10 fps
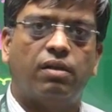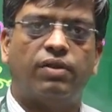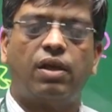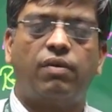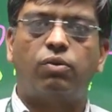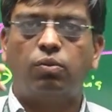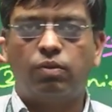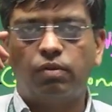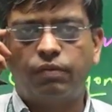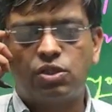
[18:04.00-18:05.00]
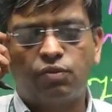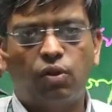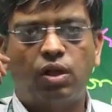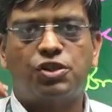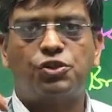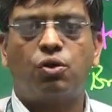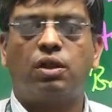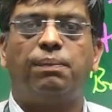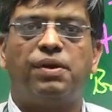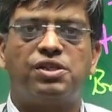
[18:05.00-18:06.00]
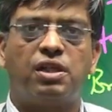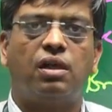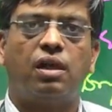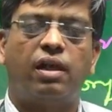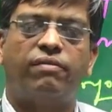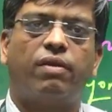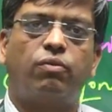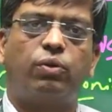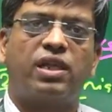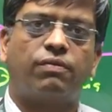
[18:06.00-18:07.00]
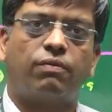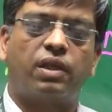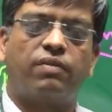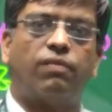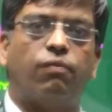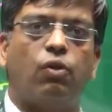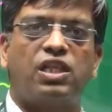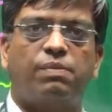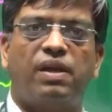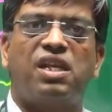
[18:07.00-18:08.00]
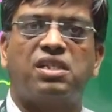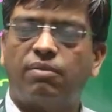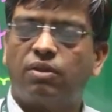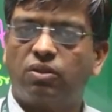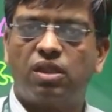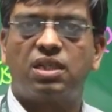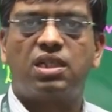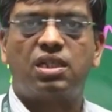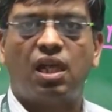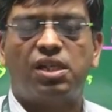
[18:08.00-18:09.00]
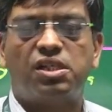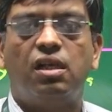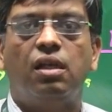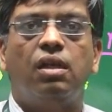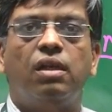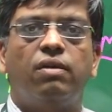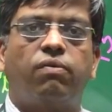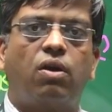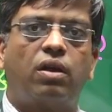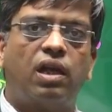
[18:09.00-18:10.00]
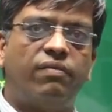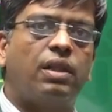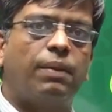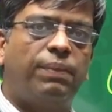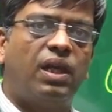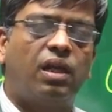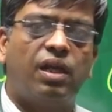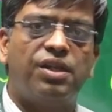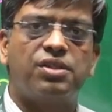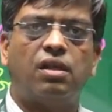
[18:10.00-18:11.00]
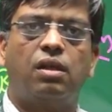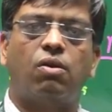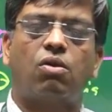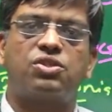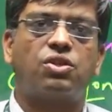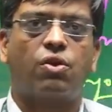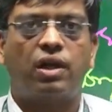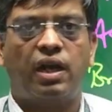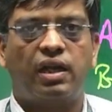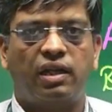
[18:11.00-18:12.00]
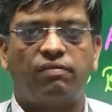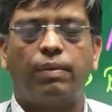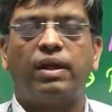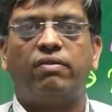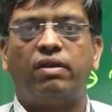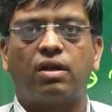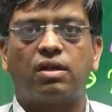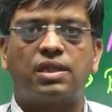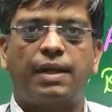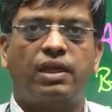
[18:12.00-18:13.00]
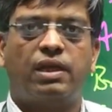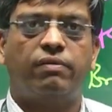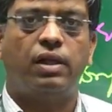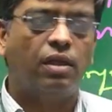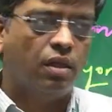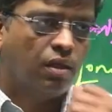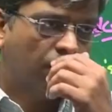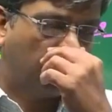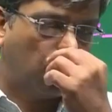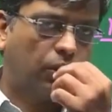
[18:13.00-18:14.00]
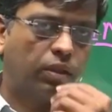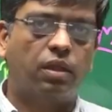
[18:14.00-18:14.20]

we have to first of all assure the patient, and we have to give the full explanation about the disease condition. For relieving the pain condition, non-steroidal anti-inflammatory drugs can be given. For